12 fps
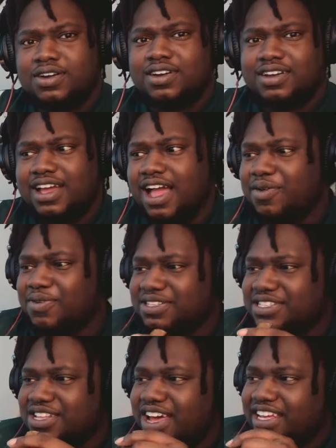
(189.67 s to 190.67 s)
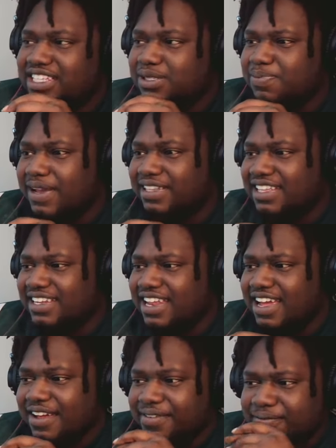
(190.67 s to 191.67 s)
I was not expecting
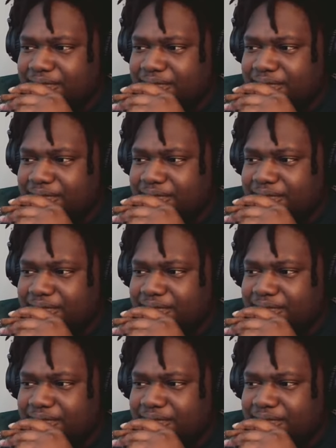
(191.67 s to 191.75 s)
that.